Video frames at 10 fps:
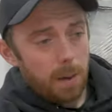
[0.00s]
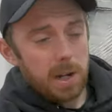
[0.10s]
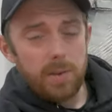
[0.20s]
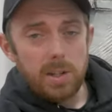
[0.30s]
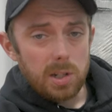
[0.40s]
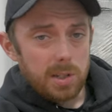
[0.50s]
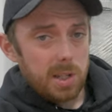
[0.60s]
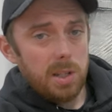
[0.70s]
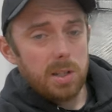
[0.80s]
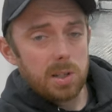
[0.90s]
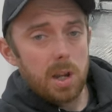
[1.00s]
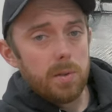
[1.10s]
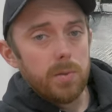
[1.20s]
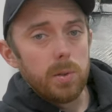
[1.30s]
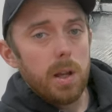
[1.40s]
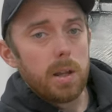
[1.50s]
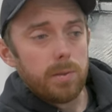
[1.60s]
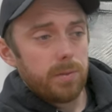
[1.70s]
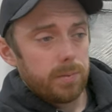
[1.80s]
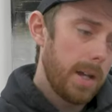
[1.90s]
I mean, I've actually seen this guy in real
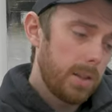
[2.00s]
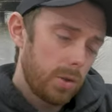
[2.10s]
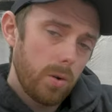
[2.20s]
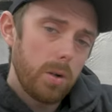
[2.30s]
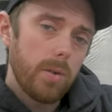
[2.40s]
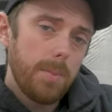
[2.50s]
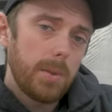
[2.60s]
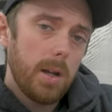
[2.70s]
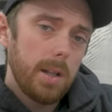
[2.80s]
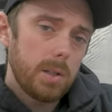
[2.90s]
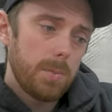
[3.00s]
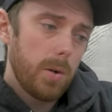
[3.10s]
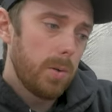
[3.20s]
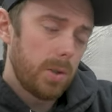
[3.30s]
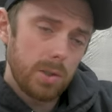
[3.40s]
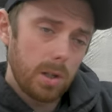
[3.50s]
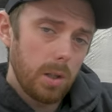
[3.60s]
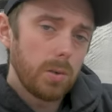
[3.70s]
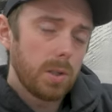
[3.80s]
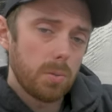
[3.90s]
life. At the Toronto Reptile Expo, which is the
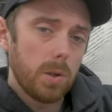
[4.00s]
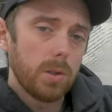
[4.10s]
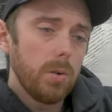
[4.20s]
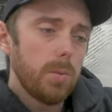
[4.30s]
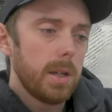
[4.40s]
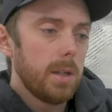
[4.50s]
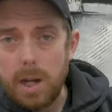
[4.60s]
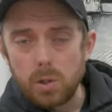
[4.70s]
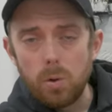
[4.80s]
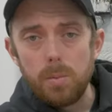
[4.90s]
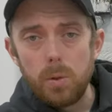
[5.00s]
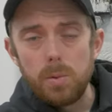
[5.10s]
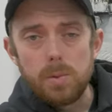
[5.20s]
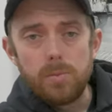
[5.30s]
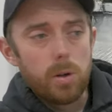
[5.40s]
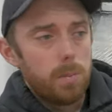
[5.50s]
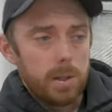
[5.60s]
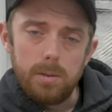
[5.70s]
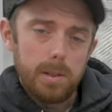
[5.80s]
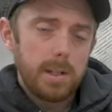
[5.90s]
closest one to me, I saw him doing some
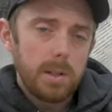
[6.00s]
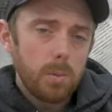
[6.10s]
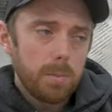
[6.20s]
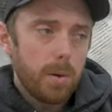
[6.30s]
filming, and I didn't want to